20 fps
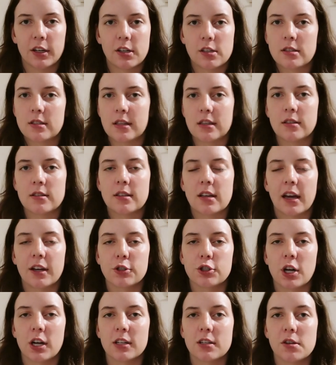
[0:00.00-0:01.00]
since I
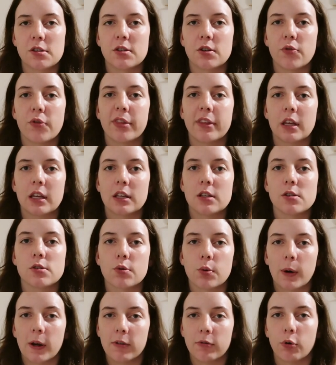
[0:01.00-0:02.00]
tried to do the
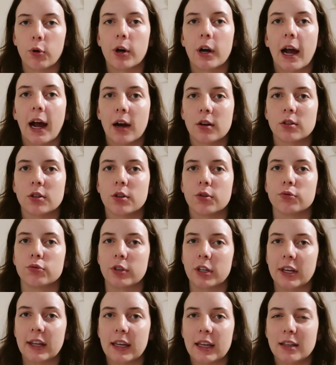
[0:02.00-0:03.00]
24-hour
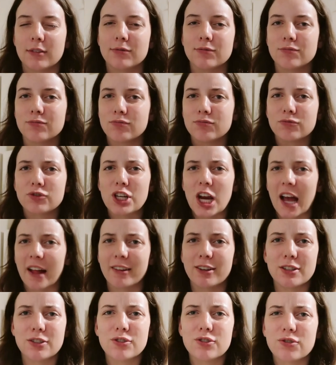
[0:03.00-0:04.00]
reading
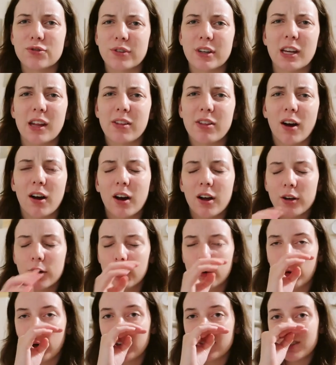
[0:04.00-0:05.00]
challenge readathon
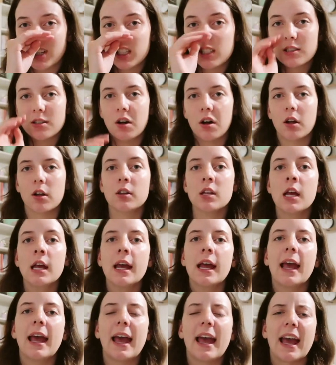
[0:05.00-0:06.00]
or whatever it's called,
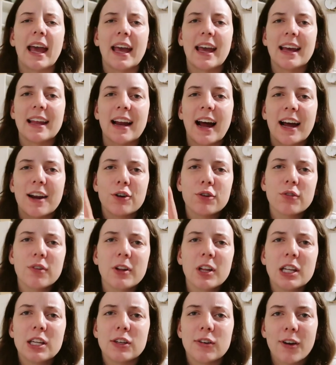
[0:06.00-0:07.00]
and I don't
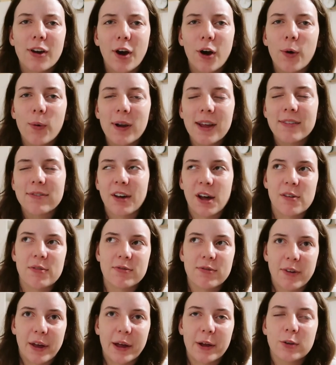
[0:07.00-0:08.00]
really know if I
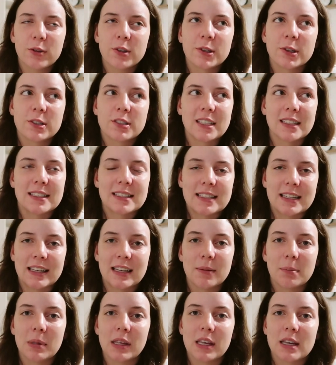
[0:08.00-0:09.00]
failed or
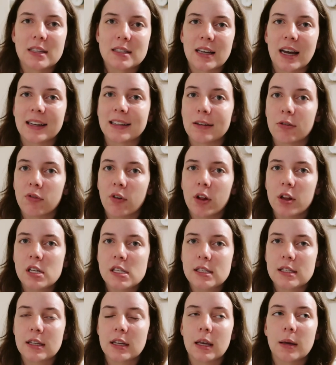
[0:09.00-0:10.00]
succeeded because I did fall
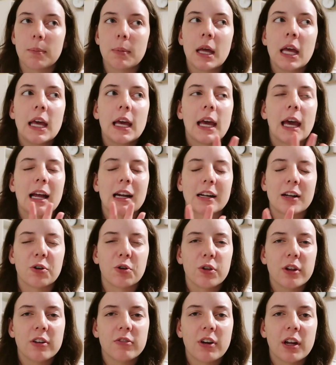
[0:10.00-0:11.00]
asleep and I
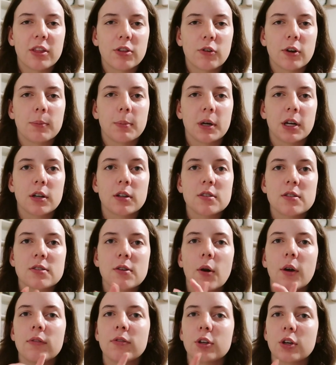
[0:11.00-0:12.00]
only read 3 books.
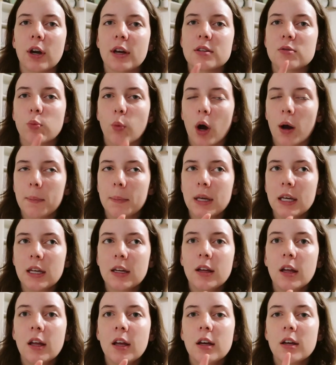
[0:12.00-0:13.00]
So if you guys want me
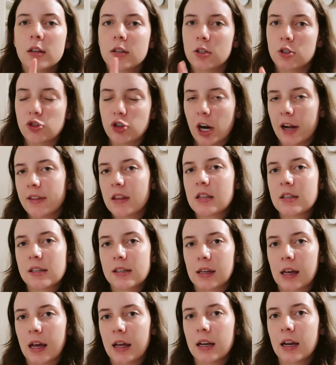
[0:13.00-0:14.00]
to try this
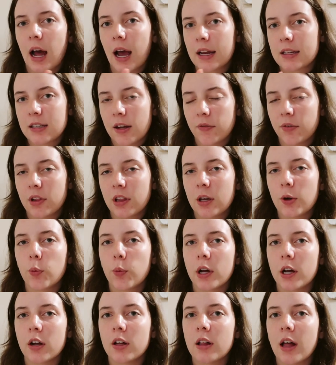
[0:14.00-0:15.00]
again, I definitely
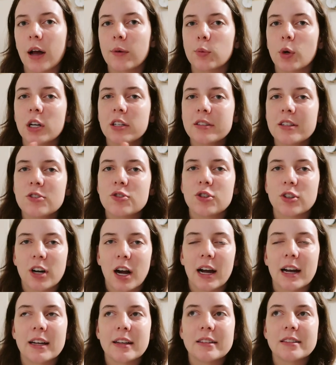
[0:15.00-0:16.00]
will. I want to
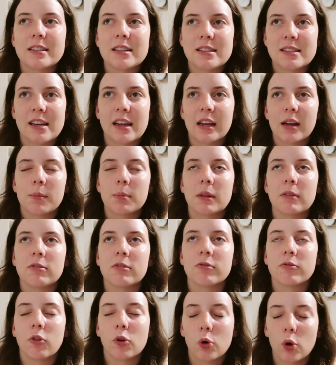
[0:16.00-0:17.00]
try to stay up the
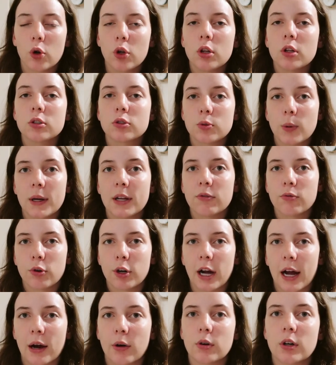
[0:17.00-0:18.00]
full
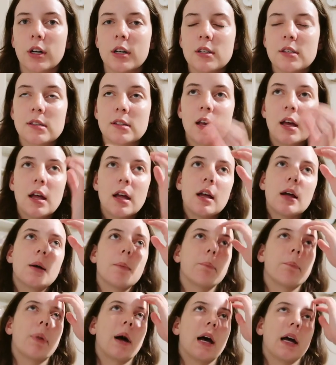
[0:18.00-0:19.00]
24 hours,
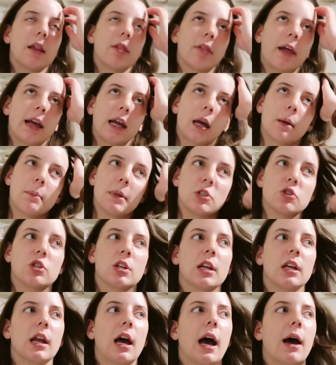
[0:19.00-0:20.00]
but like I
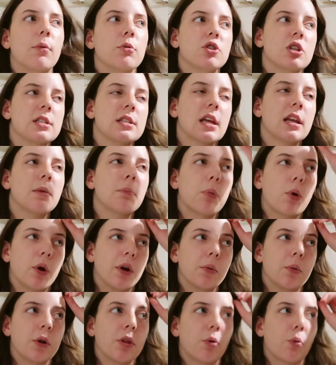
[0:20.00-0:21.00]
mentioned, I was just at a
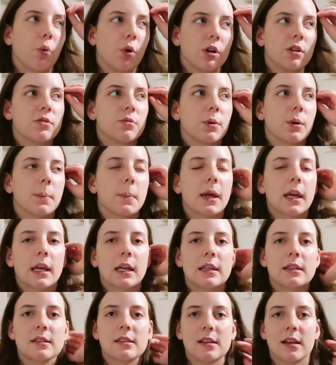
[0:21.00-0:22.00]
point where the words weren't
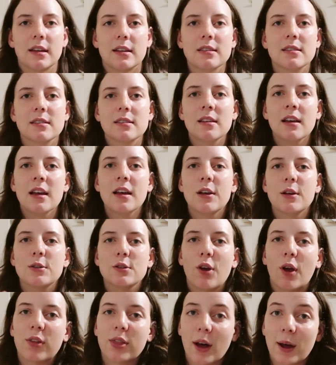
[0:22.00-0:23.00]
making sense,
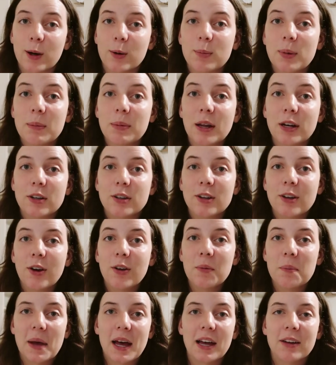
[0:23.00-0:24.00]
so I thought it'd be better to go
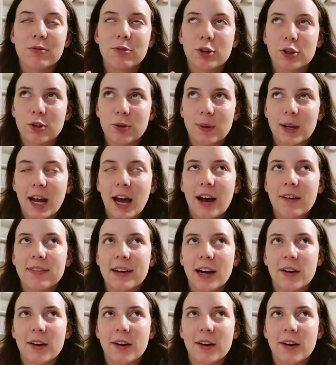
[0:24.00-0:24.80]
to bed for 2.5